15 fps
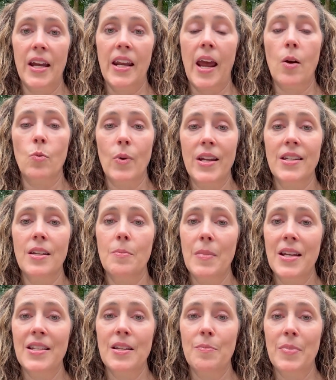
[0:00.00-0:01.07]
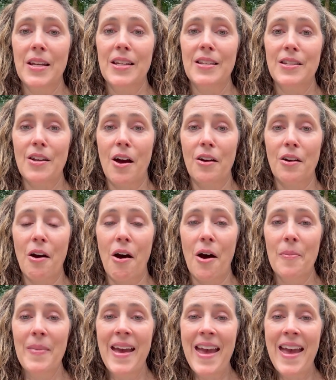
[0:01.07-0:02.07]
at rentmasonbees.com.